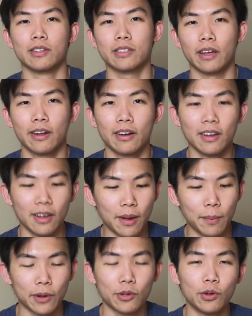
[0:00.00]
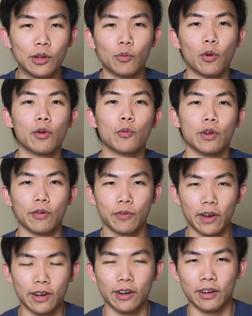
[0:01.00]
stand, but you need one with a
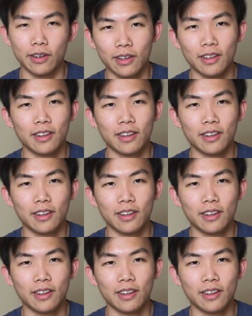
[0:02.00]
fan in it.